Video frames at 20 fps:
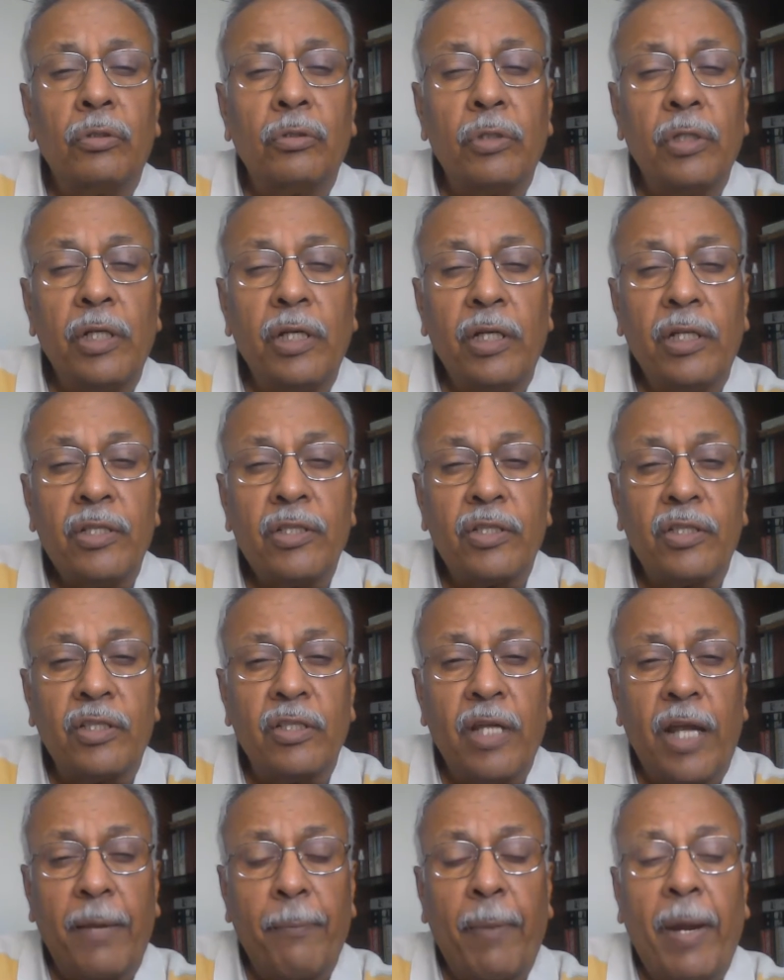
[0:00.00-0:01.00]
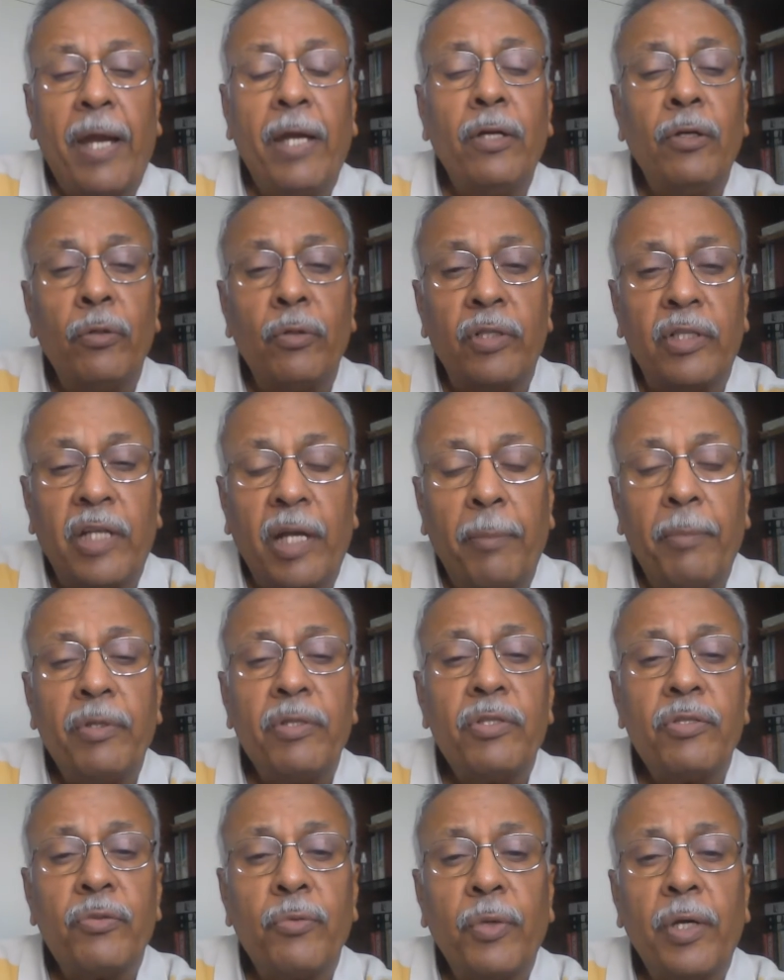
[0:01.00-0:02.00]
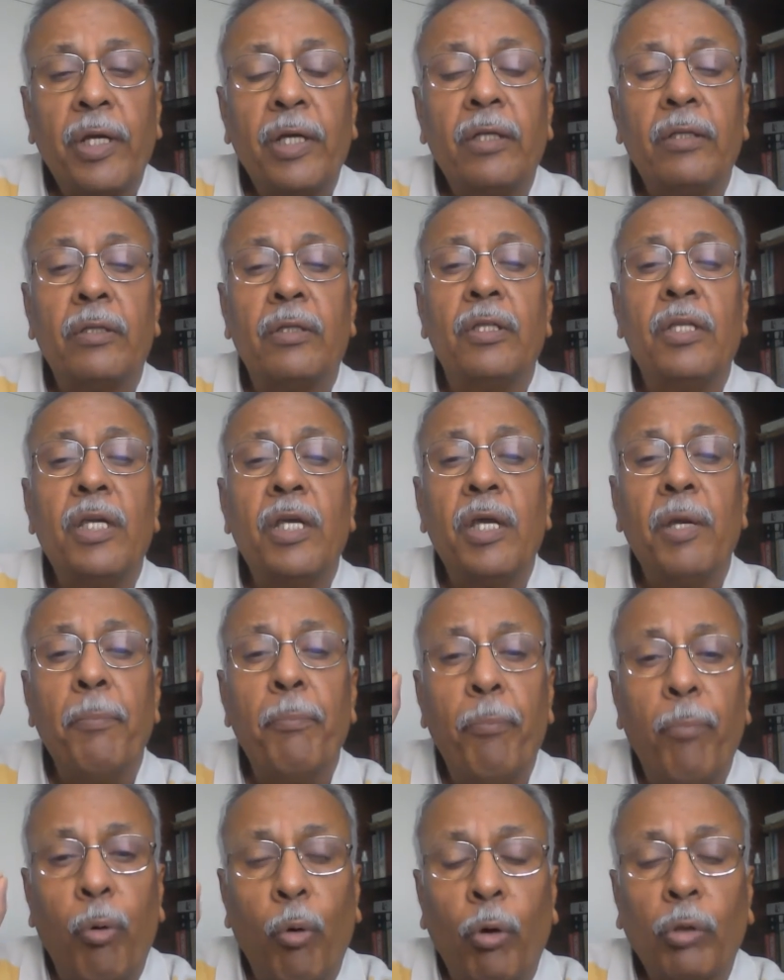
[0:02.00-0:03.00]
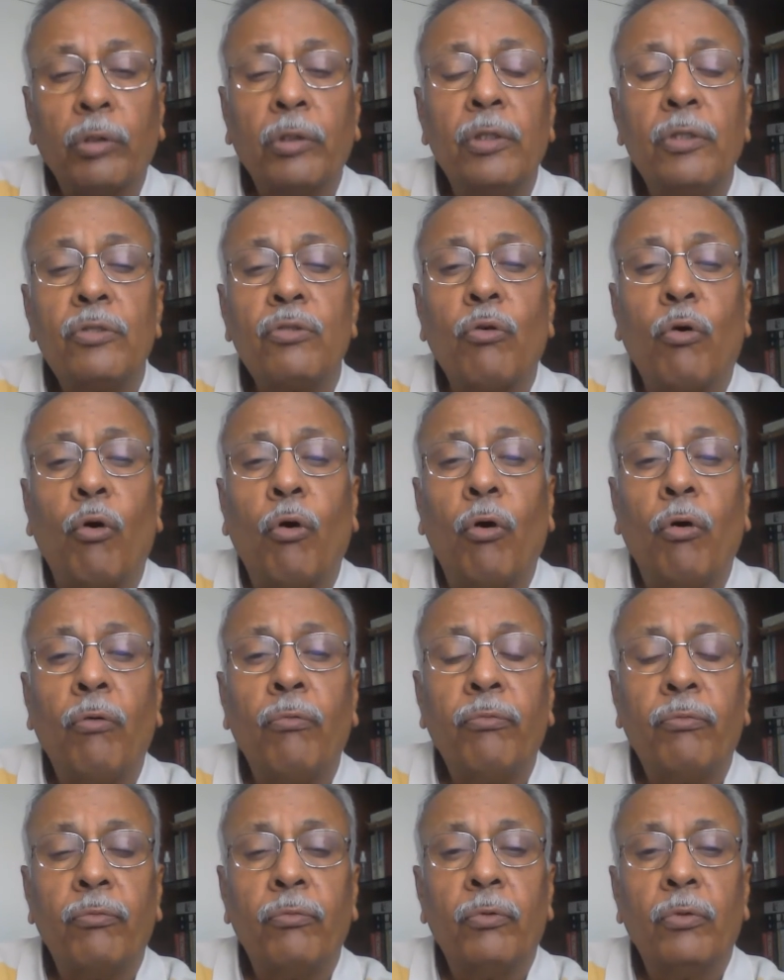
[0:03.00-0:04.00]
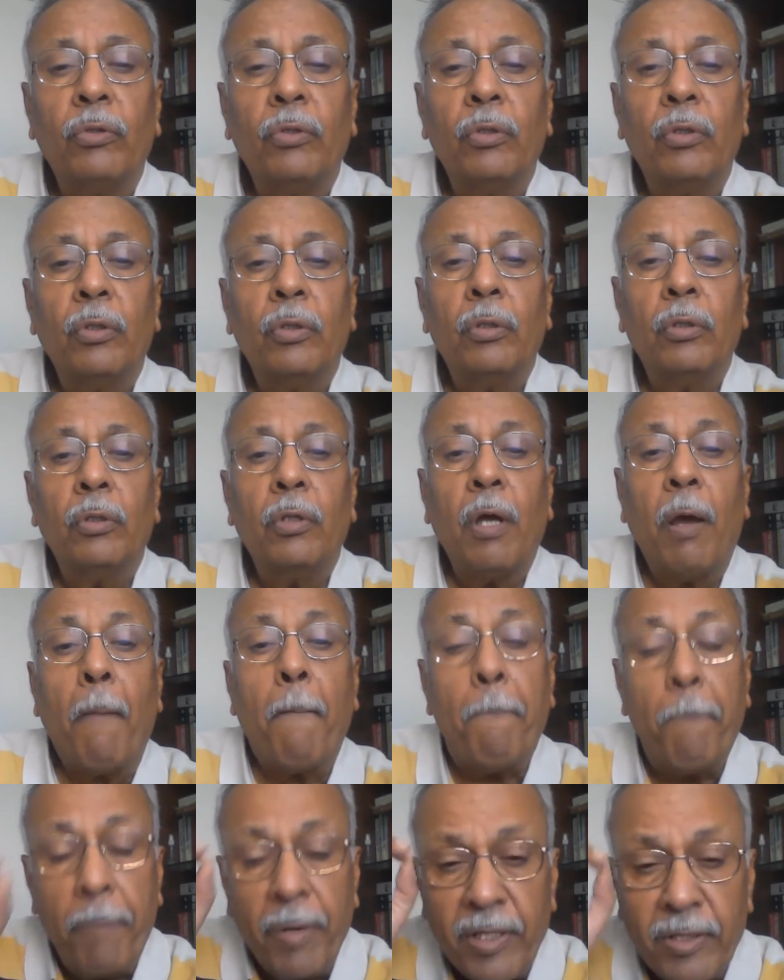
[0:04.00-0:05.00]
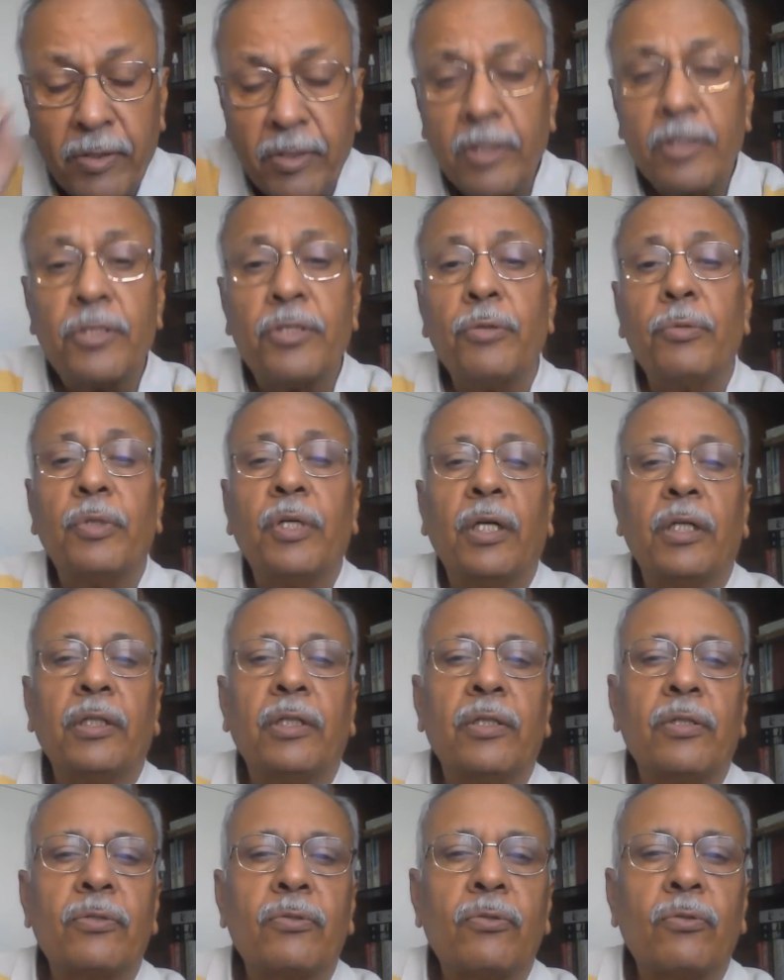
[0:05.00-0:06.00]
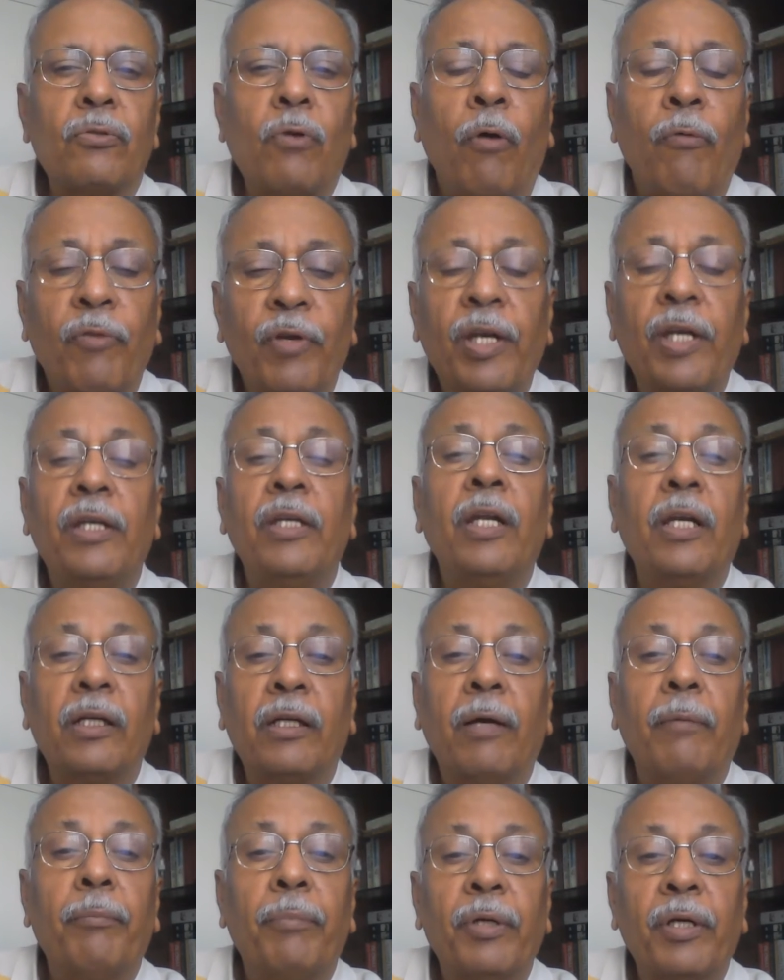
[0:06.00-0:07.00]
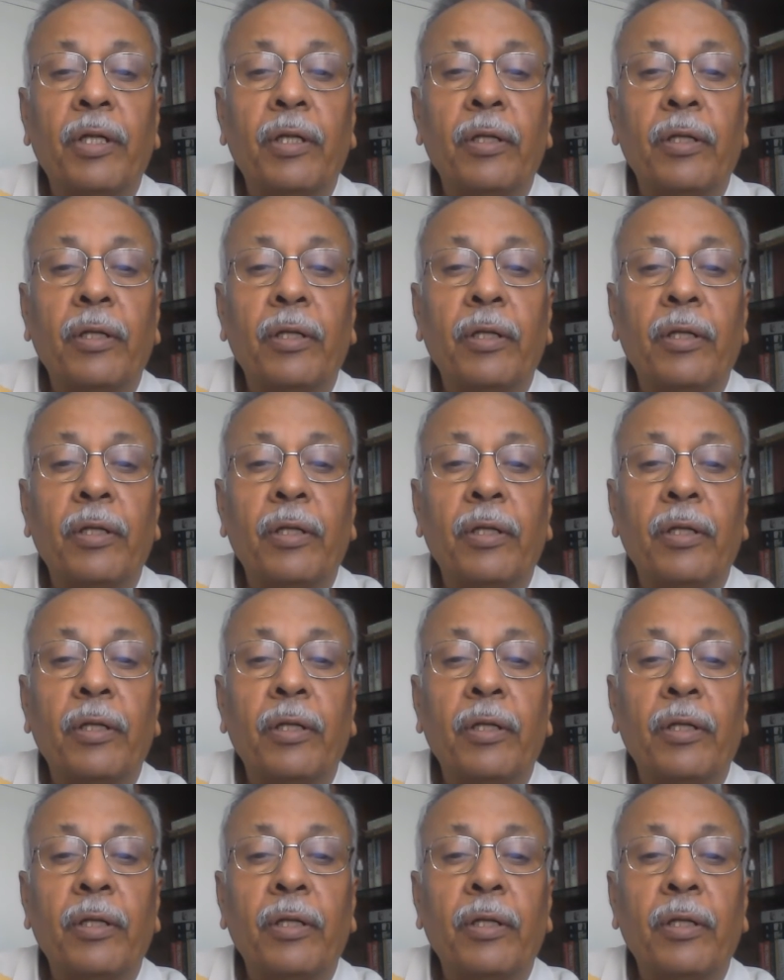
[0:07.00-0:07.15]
It is meant to demonstrate the importance of business due diligence of an Indian company.